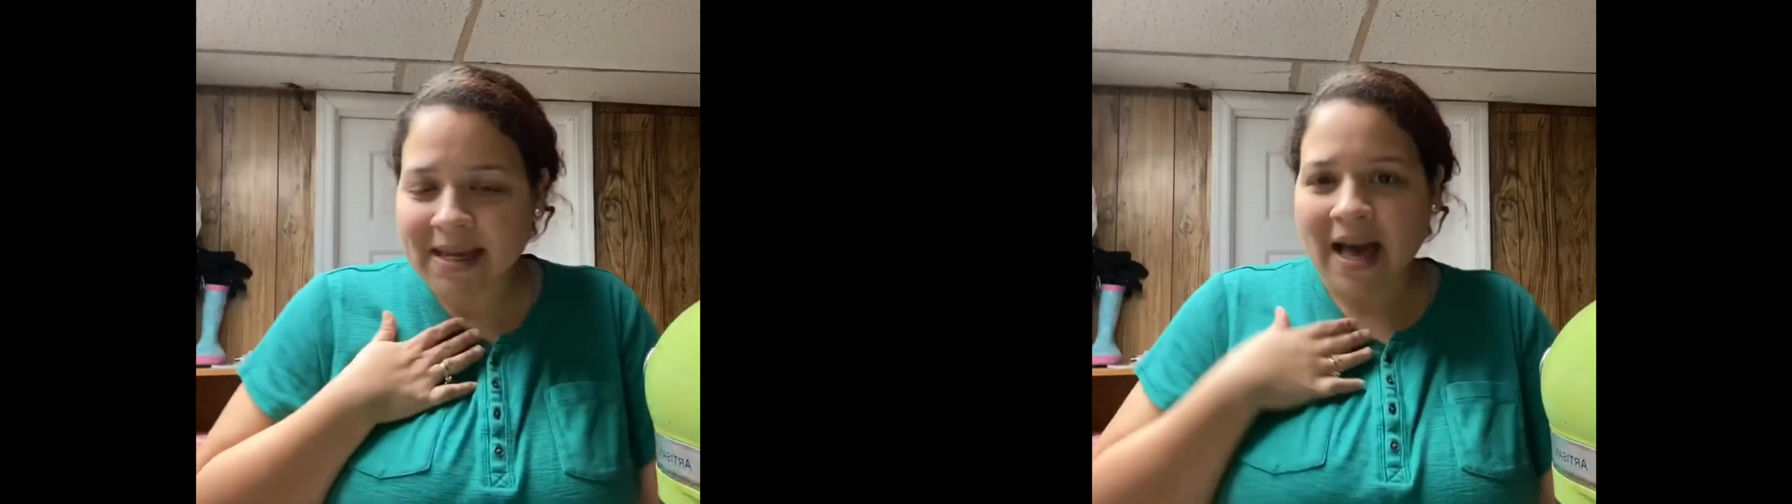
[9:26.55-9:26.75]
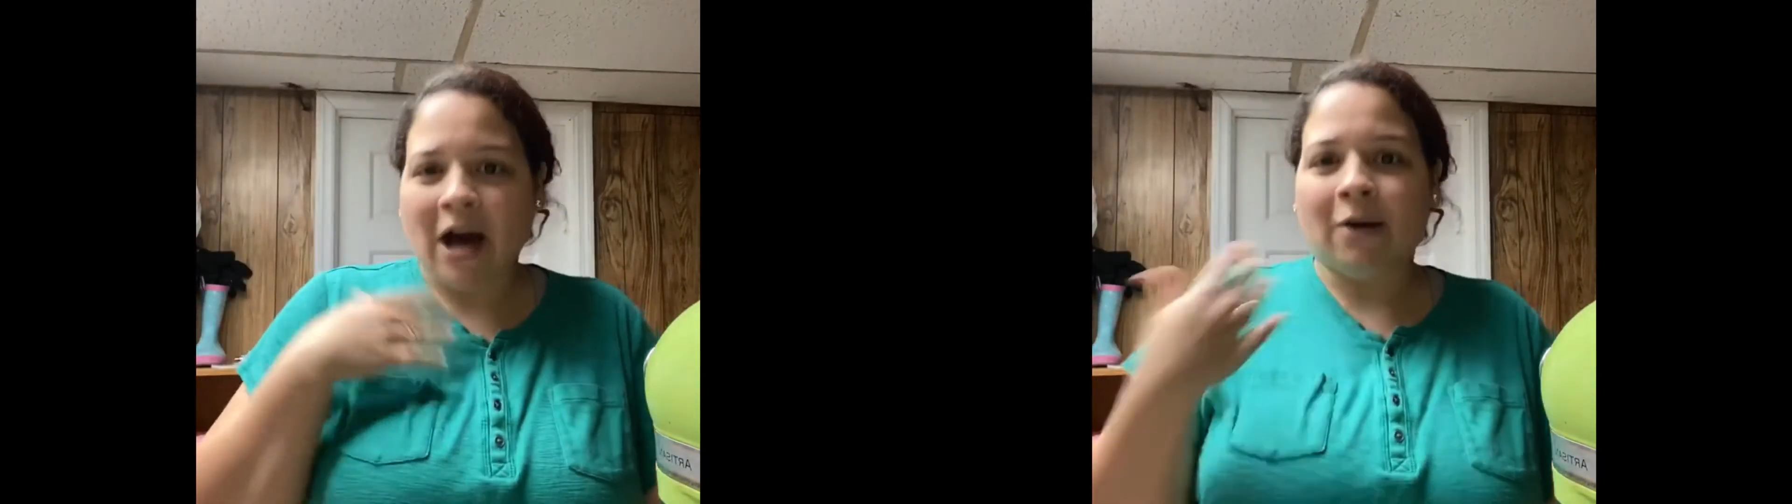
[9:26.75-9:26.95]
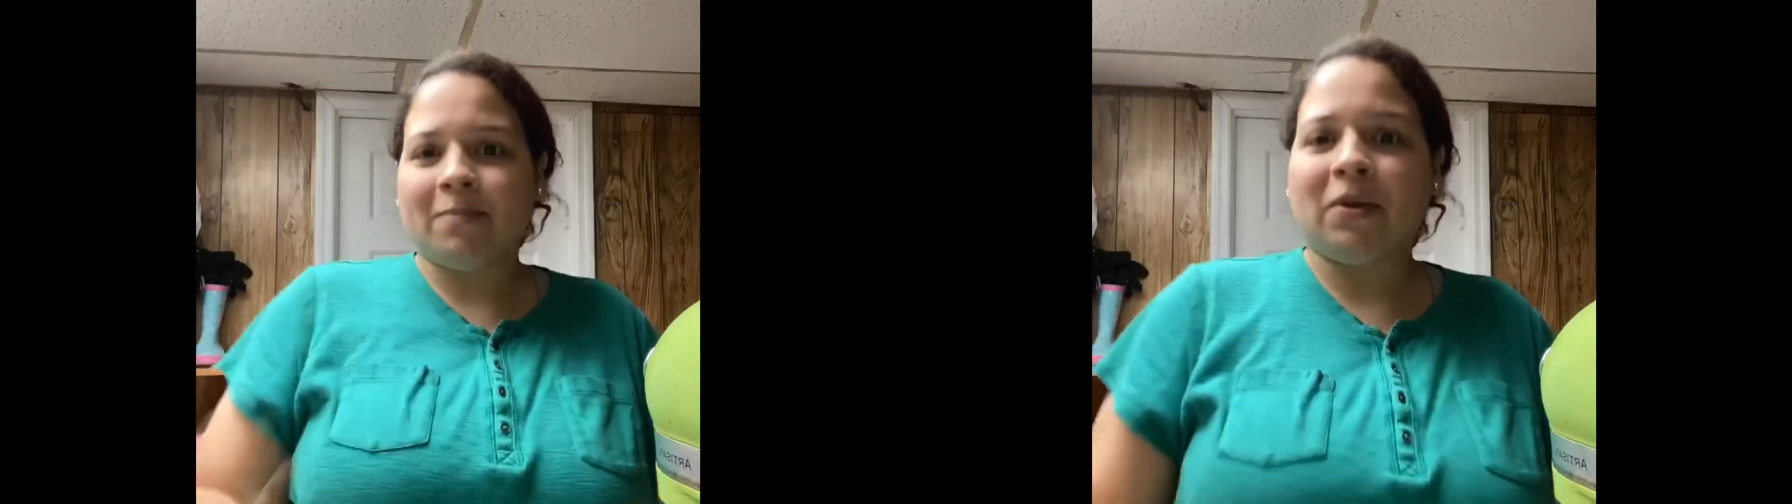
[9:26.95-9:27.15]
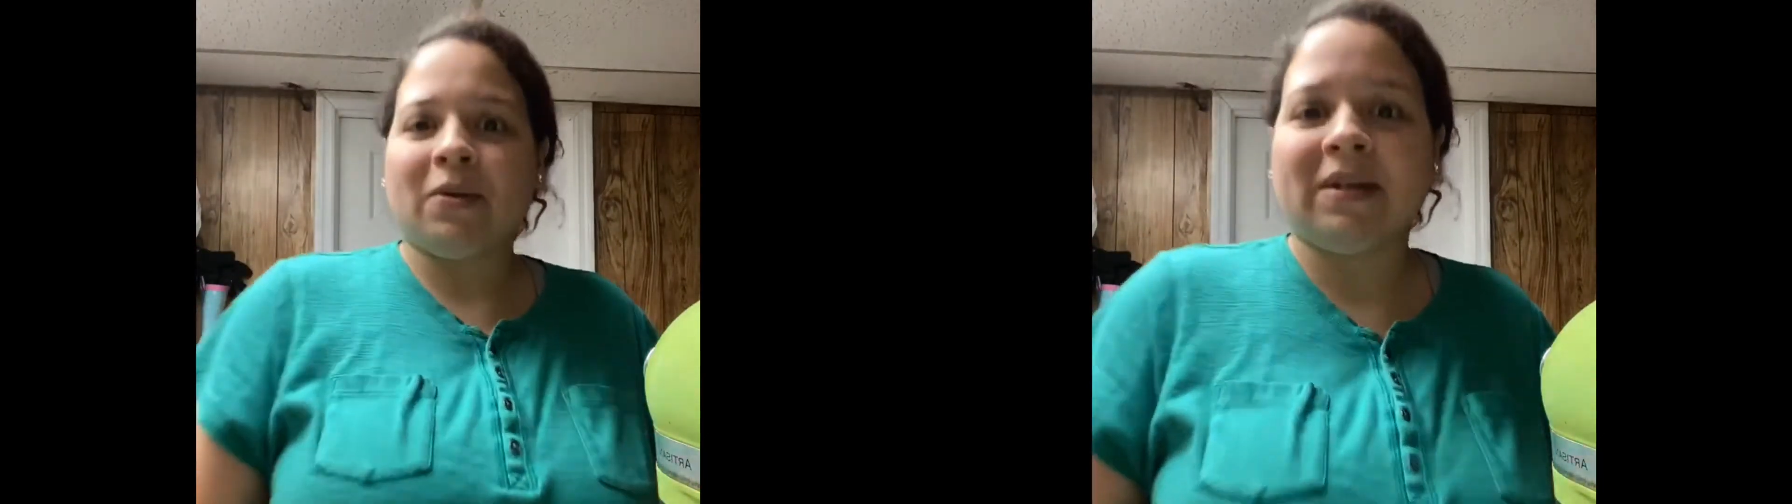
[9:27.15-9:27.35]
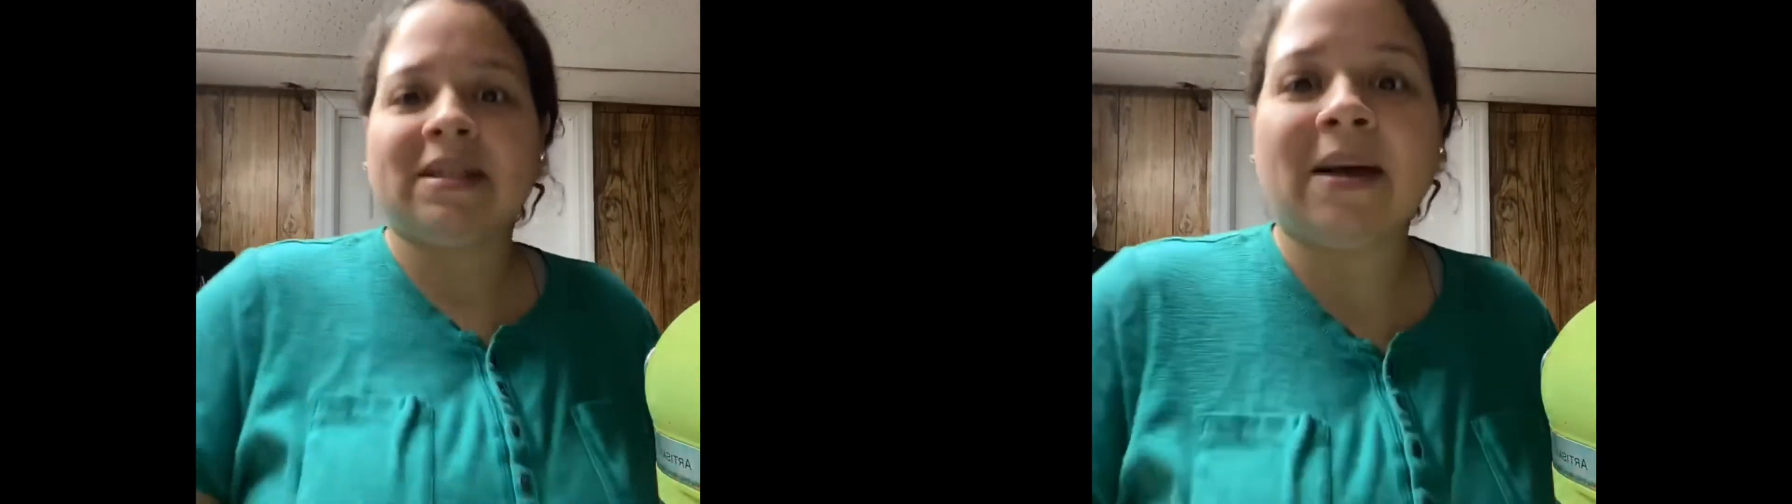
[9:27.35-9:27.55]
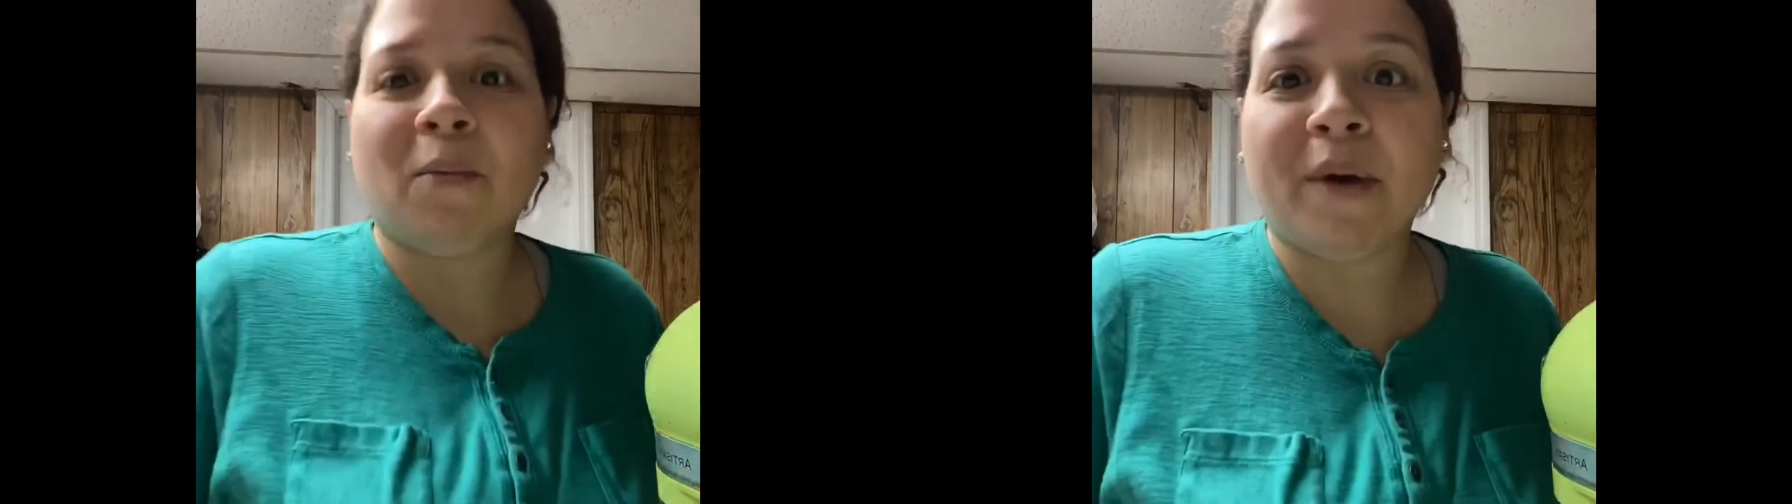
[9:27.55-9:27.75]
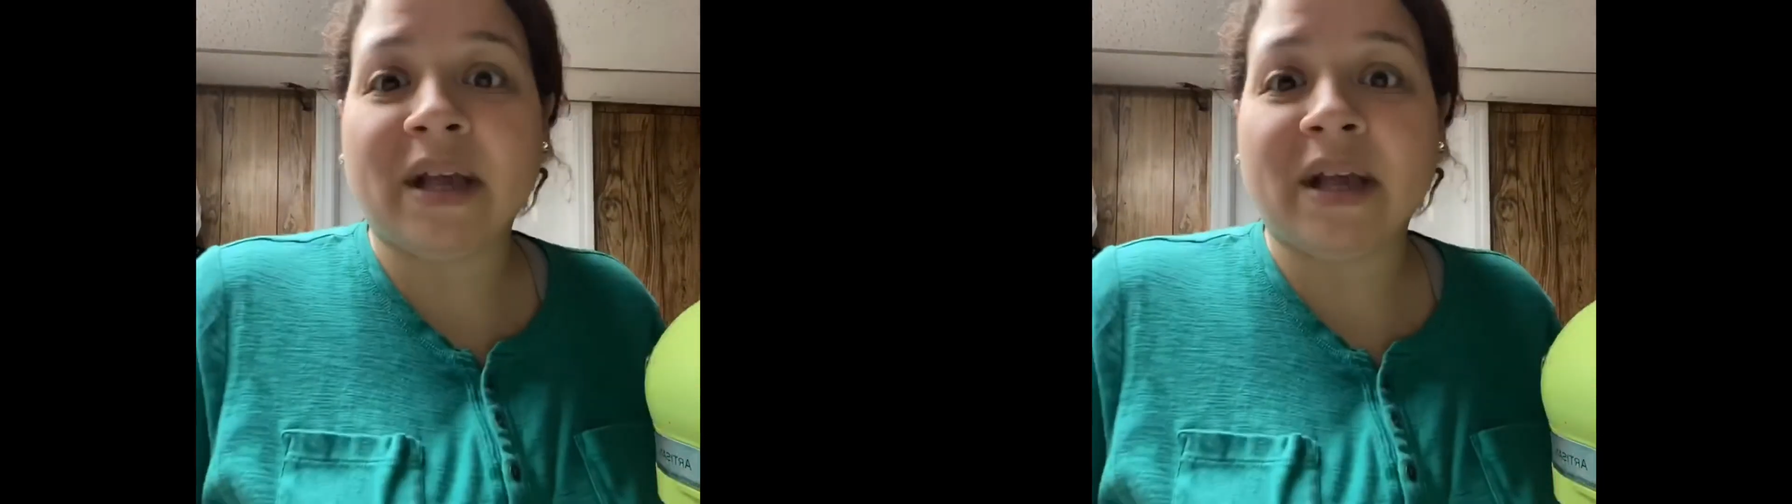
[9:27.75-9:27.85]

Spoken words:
help you in some way